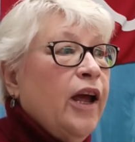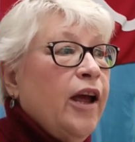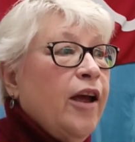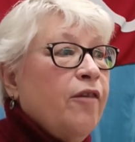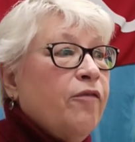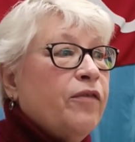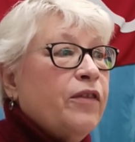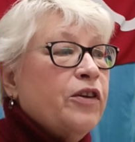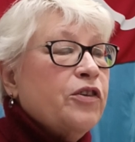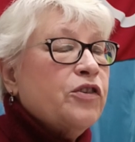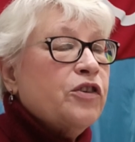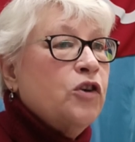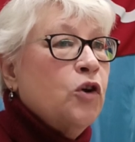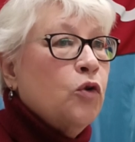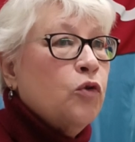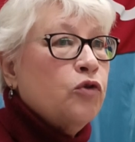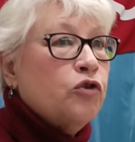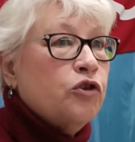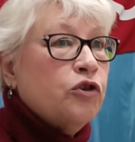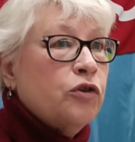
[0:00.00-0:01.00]
if there's
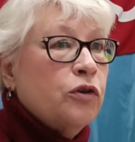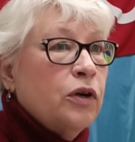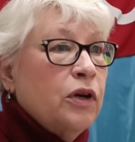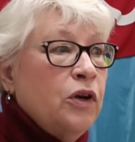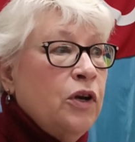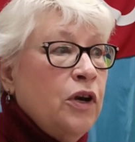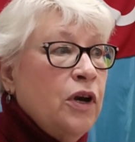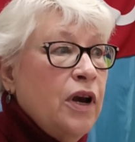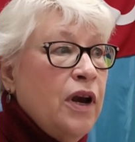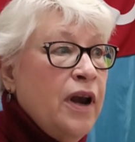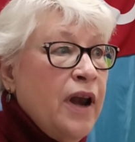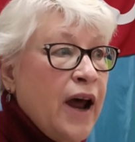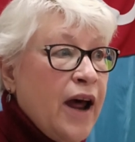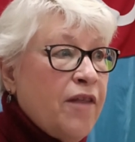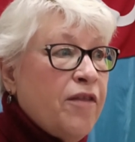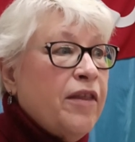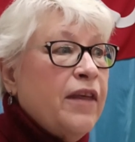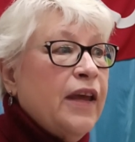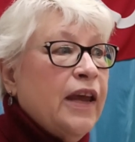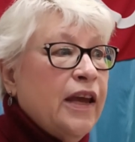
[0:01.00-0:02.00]

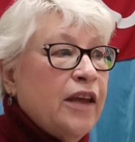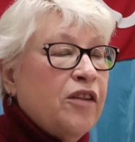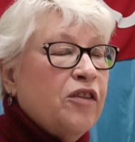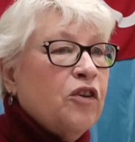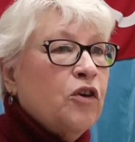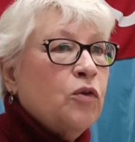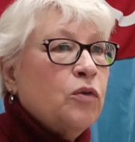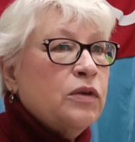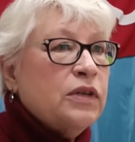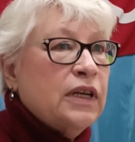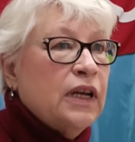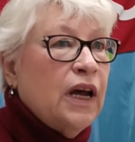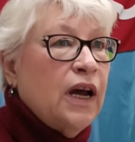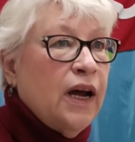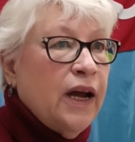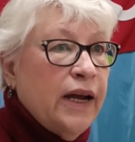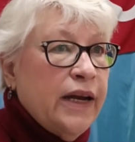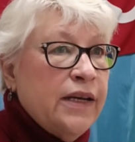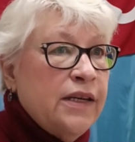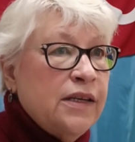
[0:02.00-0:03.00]
nothing in those
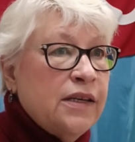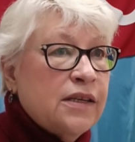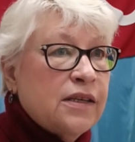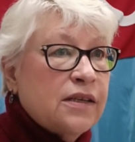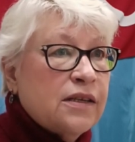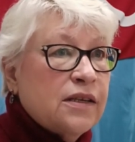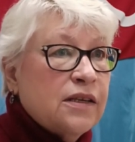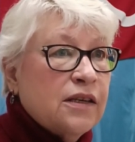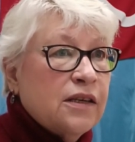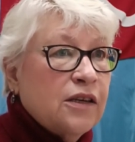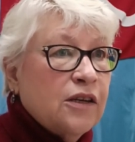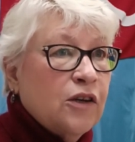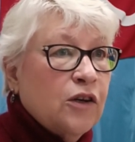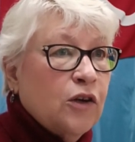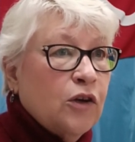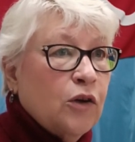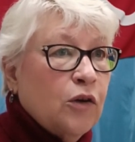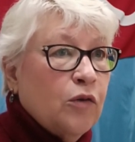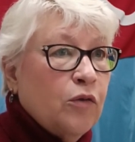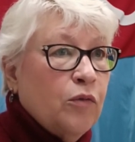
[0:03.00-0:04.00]
lines,
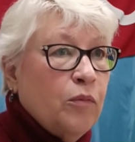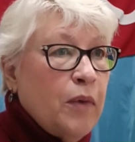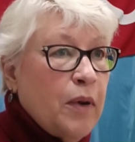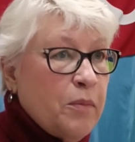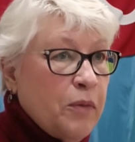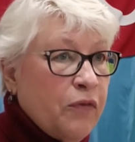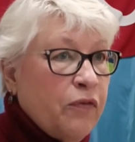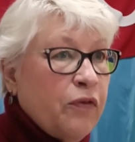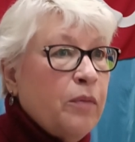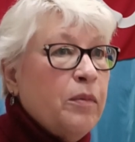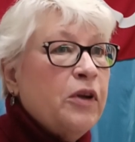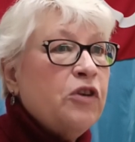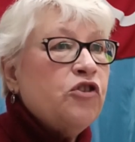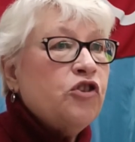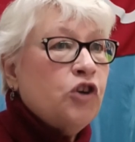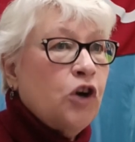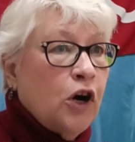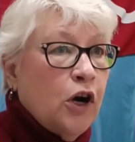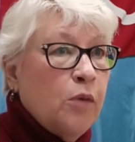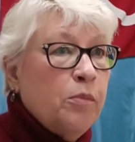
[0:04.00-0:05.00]
remember from the
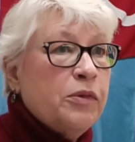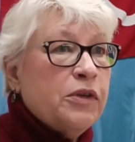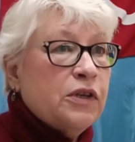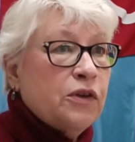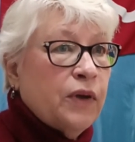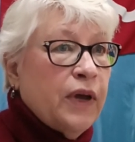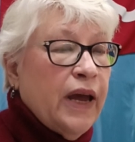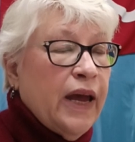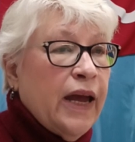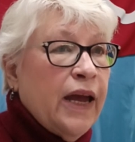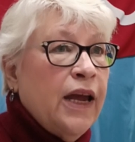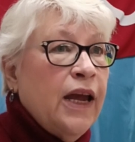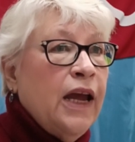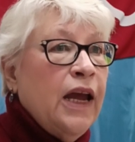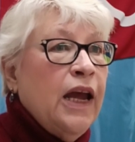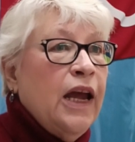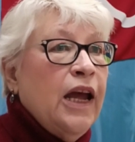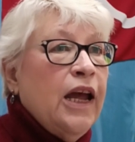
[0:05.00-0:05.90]
sharps, okay?